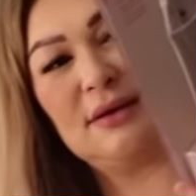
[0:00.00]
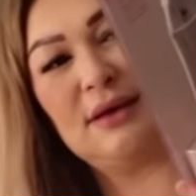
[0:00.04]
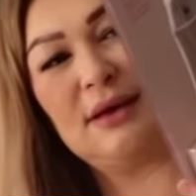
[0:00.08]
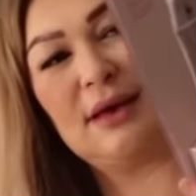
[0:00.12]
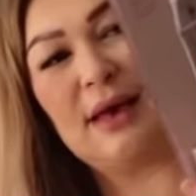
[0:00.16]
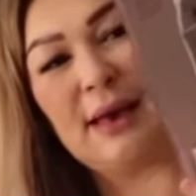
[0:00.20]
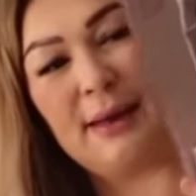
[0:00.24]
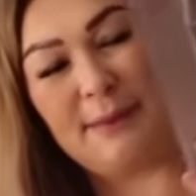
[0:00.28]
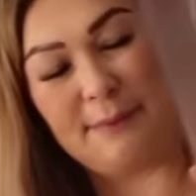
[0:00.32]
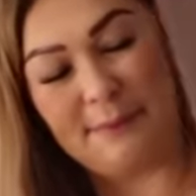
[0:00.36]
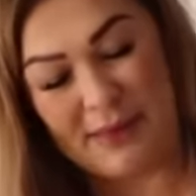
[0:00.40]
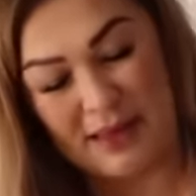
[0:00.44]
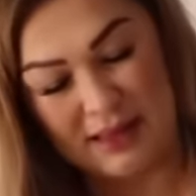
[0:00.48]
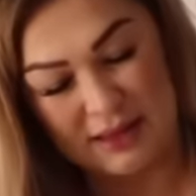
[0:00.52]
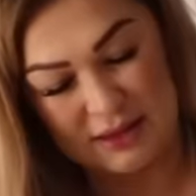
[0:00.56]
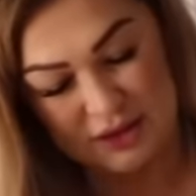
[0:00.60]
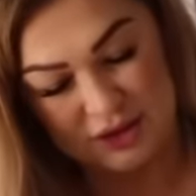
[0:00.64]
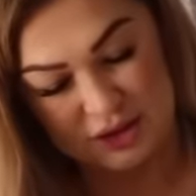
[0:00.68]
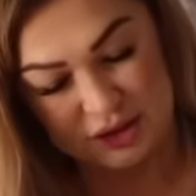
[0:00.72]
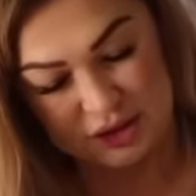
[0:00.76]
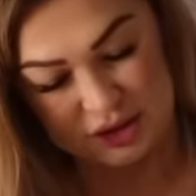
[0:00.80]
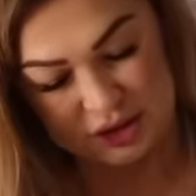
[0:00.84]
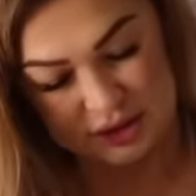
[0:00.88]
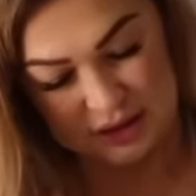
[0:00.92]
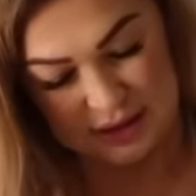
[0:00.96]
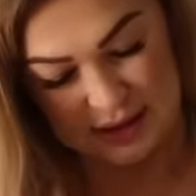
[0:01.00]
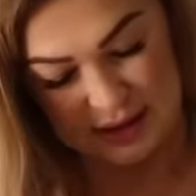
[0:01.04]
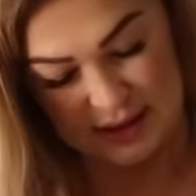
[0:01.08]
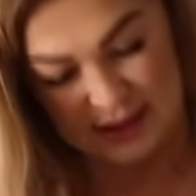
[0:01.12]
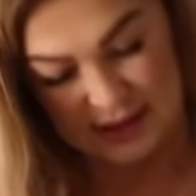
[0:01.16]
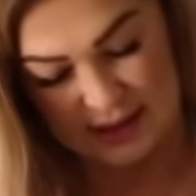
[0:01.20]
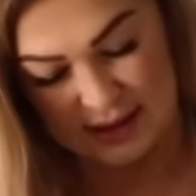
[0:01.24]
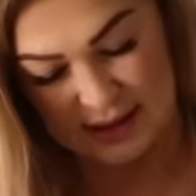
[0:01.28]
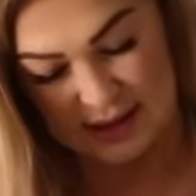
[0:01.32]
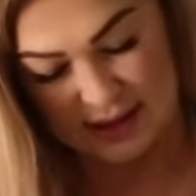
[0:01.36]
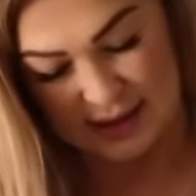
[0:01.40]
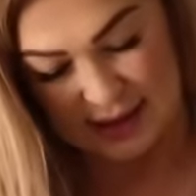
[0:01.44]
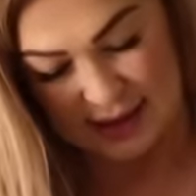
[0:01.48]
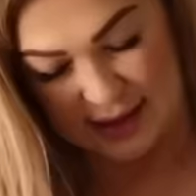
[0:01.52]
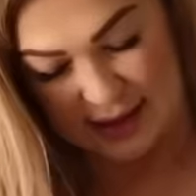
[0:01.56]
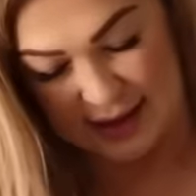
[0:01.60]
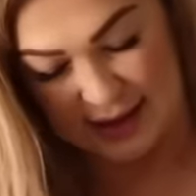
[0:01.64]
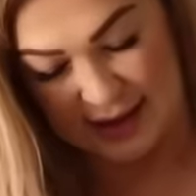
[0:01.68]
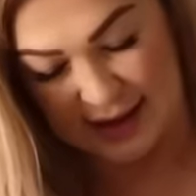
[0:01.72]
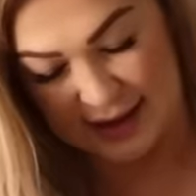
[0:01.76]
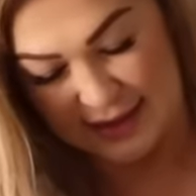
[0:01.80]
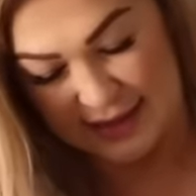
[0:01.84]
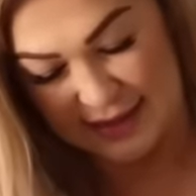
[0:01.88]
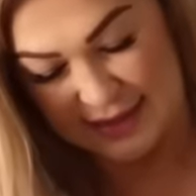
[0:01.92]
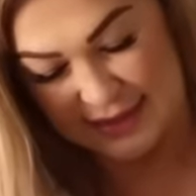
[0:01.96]
Yeah, Benji.
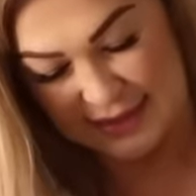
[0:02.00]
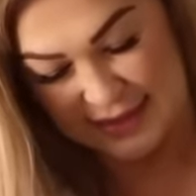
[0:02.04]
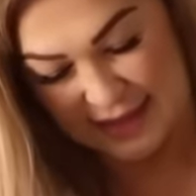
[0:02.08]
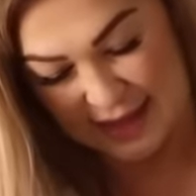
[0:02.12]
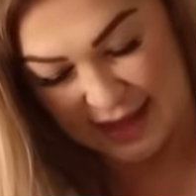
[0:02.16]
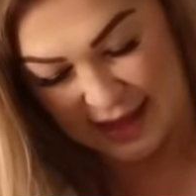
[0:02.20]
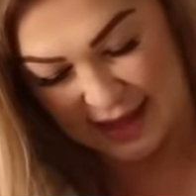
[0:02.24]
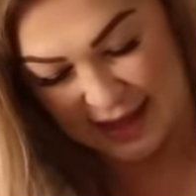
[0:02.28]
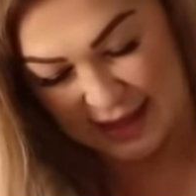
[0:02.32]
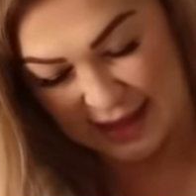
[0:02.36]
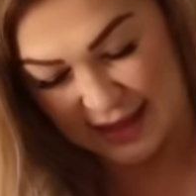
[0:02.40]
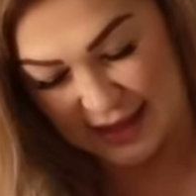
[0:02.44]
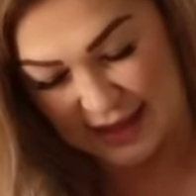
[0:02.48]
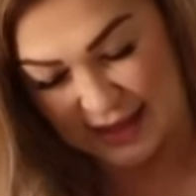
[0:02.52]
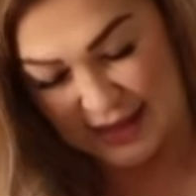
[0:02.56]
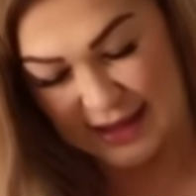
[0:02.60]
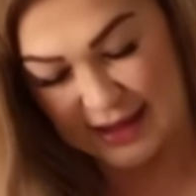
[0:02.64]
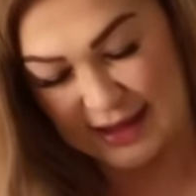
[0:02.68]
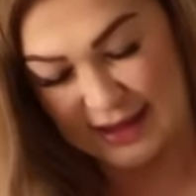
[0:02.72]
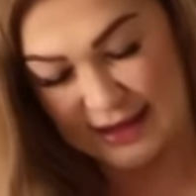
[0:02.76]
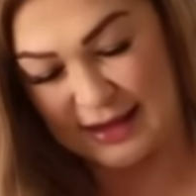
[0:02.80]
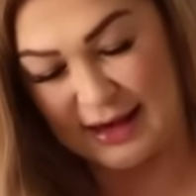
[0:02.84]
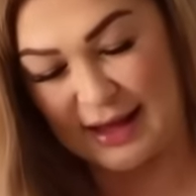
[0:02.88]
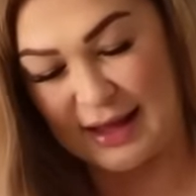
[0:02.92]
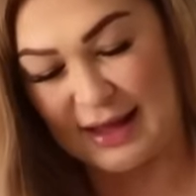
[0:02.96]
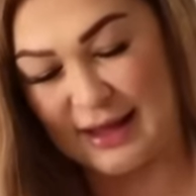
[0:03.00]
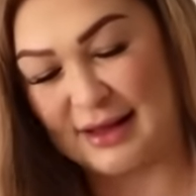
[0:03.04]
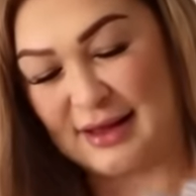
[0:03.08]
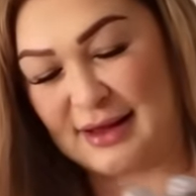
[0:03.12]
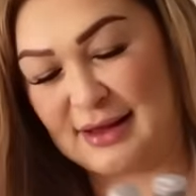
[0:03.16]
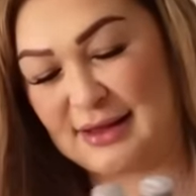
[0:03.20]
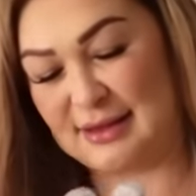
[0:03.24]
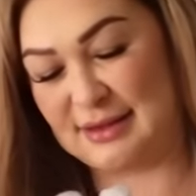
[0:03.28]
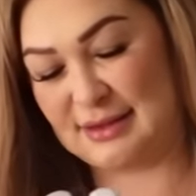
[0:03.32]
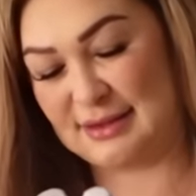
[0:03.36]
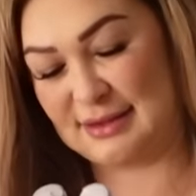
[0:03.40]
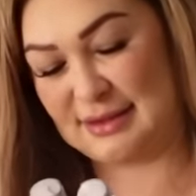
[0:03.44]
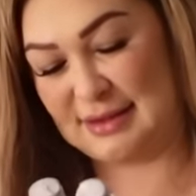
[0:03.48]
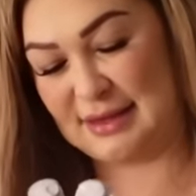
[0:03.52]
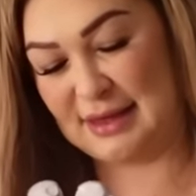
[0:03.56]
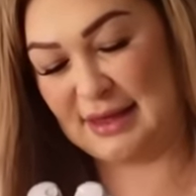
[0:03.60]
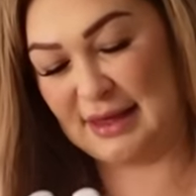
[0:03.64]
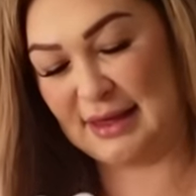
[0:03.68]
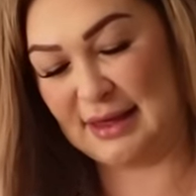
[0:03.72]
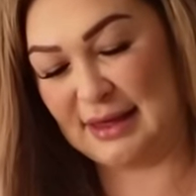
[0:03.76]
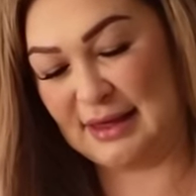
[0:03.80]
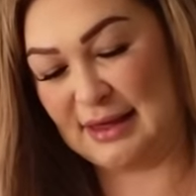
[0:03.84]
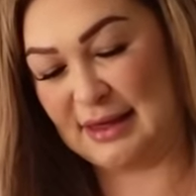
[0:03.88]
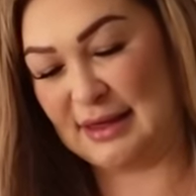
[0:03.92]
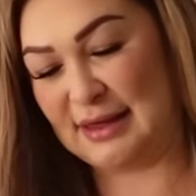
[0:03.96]
And then I got
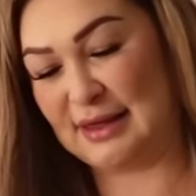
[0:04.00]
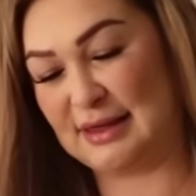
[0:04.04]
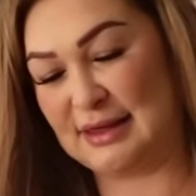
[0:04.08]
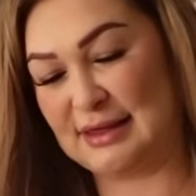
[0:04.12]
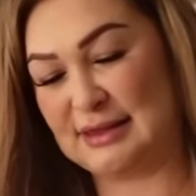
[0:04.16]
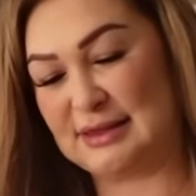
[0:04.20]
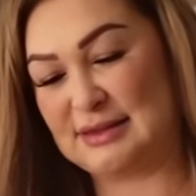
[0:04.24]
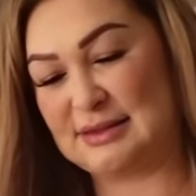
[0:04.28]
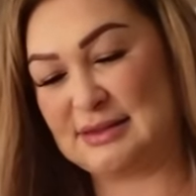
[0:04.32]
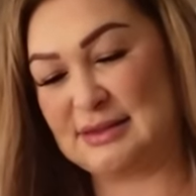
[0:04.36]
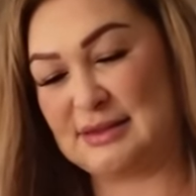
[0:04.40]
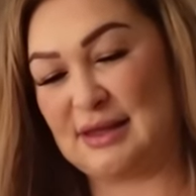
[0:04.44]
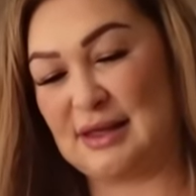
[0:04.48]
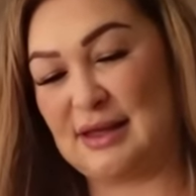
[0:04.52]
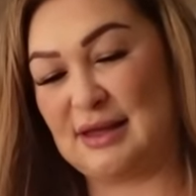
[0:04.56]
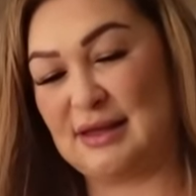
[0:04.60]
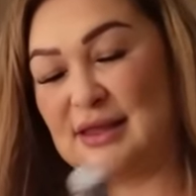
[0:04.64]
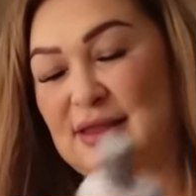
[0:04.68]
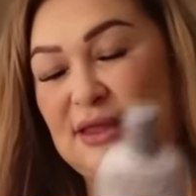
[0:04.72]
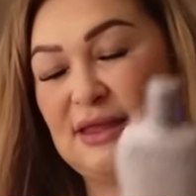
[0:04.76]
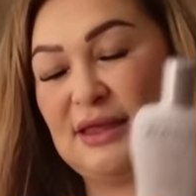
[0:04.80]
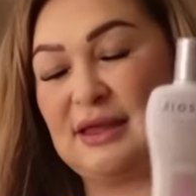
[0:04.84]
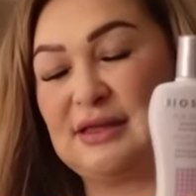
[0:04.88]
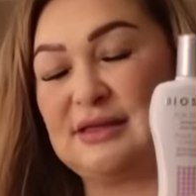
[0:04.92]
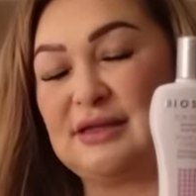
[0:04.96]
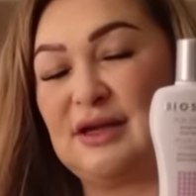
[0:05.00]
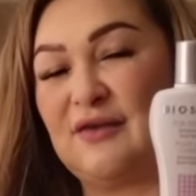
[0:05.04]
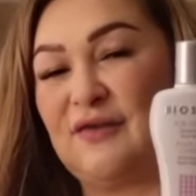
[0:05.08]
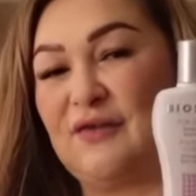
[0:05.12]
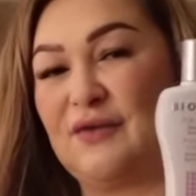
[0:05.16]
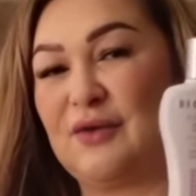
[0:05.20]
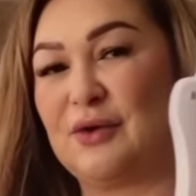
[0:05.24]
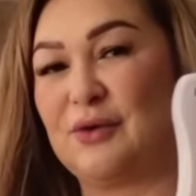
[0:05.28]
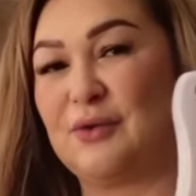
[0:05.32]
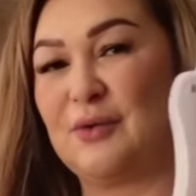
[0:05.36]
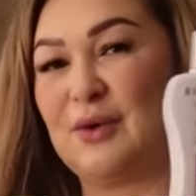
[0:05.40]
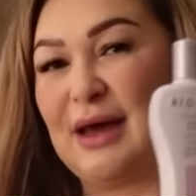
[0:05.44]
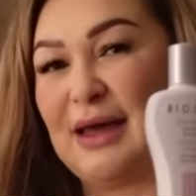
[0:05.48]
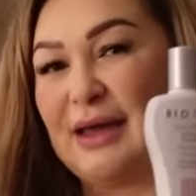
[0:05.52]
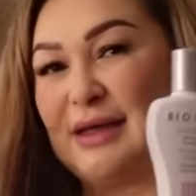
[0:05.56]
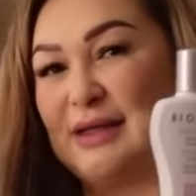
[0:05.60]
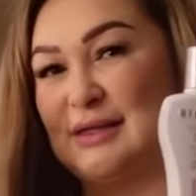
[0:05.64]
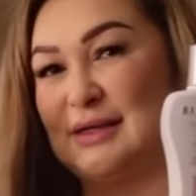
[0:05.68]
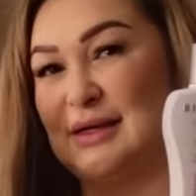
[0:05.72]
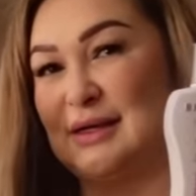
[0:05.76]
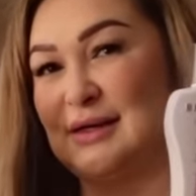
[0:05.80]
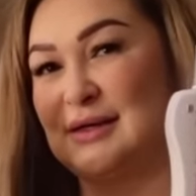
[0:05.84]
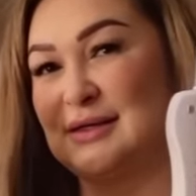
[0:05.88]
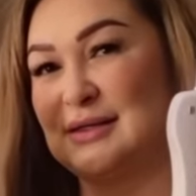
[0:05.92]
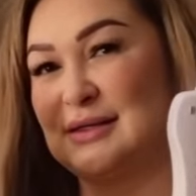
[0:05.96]
these. These are for white
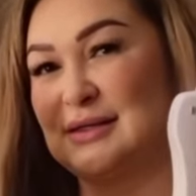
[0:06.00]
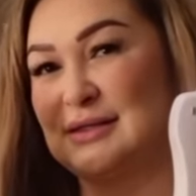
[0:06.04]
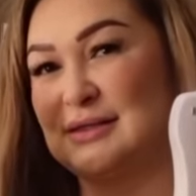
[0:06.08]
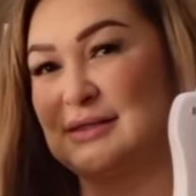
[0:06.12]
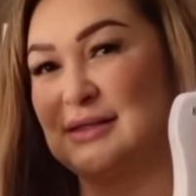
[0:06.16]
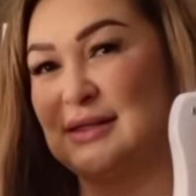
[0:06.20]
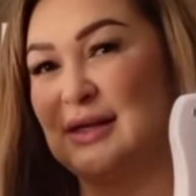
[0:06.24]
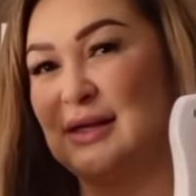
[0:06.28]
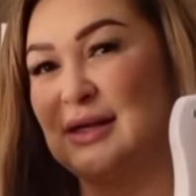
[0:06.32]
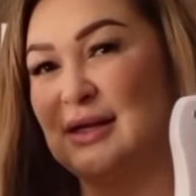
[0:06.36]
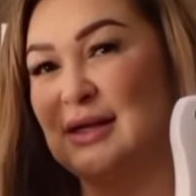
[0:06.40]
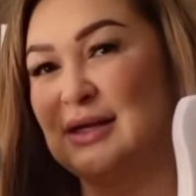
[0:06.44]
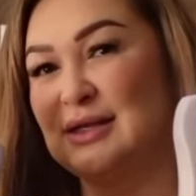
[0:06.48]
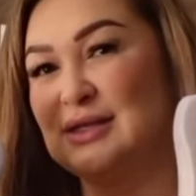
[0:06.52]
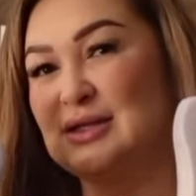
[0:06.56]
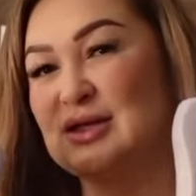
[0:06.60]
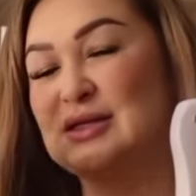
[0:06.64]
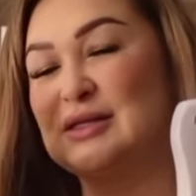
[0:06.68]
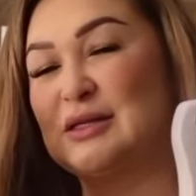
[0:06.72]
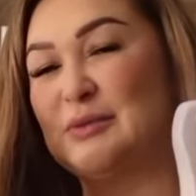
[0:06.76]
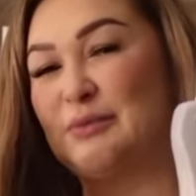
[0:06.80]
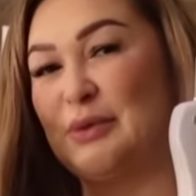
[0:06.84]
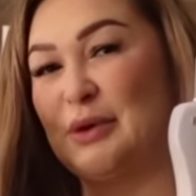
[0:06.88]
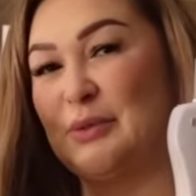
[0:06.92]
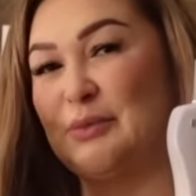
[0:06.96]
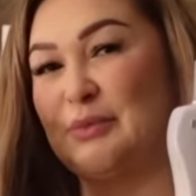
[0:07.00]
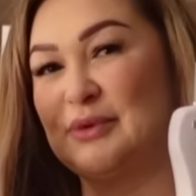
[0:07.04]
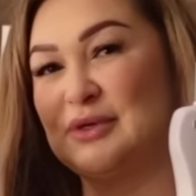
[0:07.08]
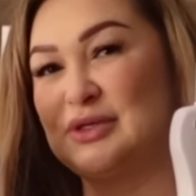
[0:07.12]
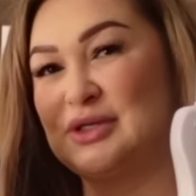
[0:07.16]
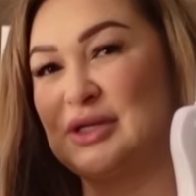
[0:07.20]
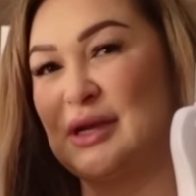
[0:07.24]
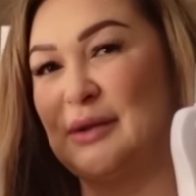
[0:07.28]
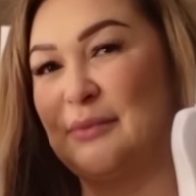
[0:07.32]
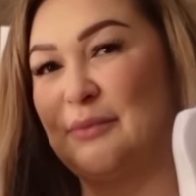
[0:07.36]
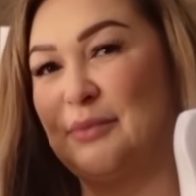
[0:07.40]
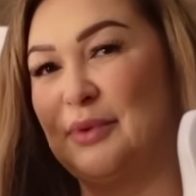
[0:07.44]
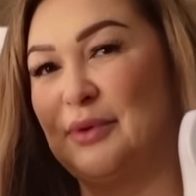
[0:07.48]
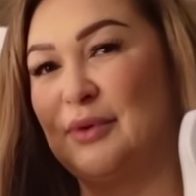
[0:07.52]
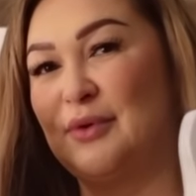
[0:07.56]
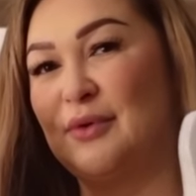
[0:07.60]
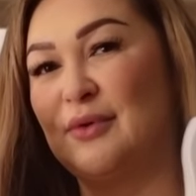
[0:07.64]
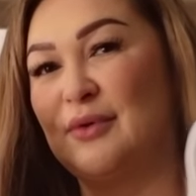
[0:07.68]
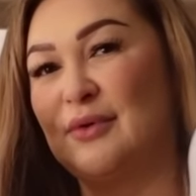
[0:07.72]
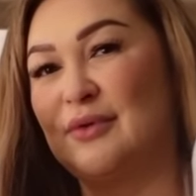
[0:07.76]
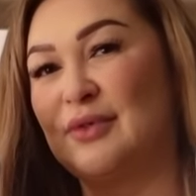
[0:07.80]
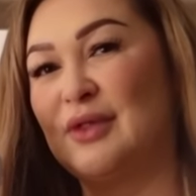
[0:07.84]
dogs. So it's a purple shampoo.